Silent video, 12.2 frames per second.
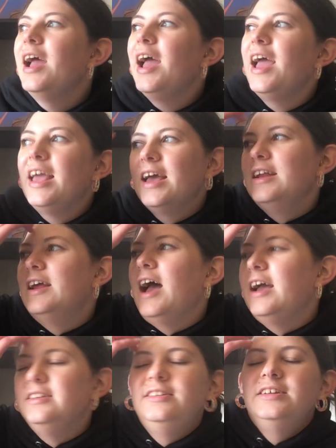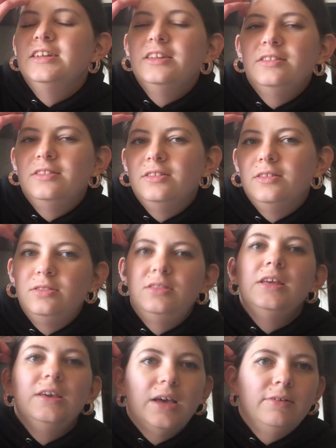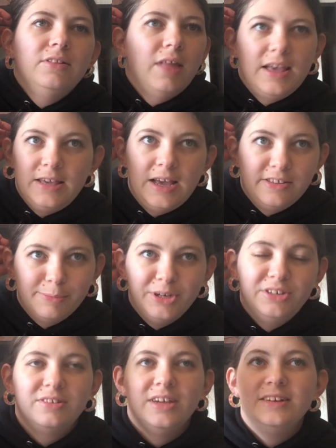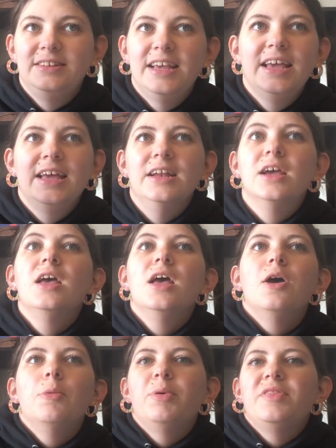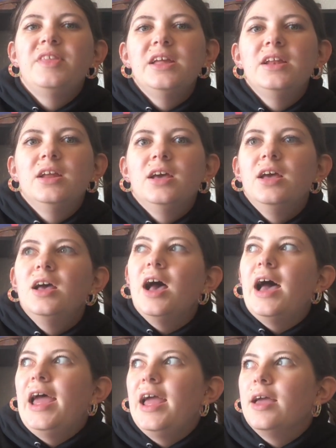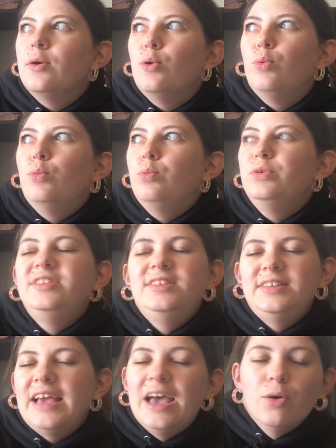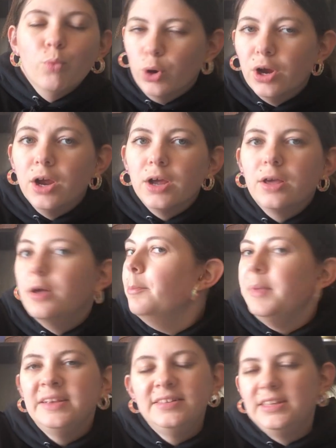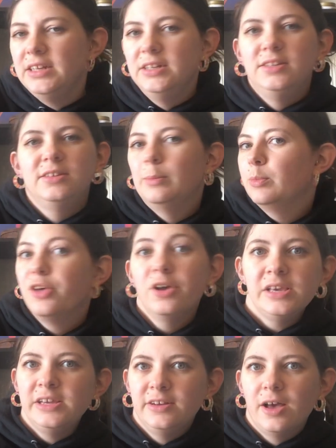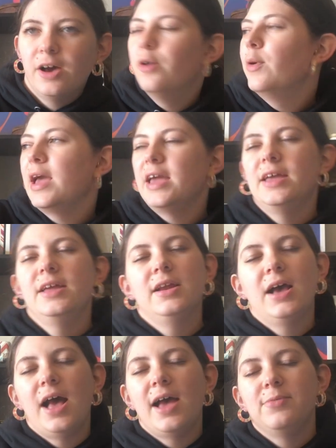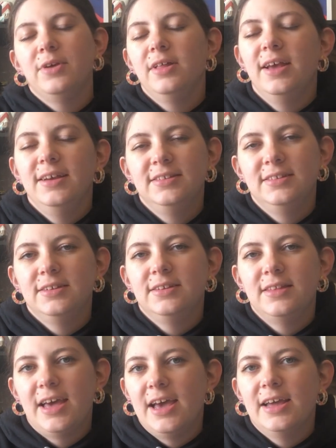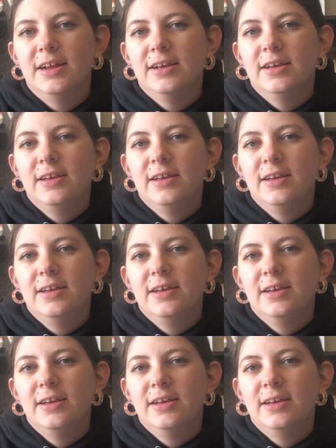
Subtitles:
And I didn't think I would like it as much as I did. But then I was at work mixing some cookie dough, and I realized that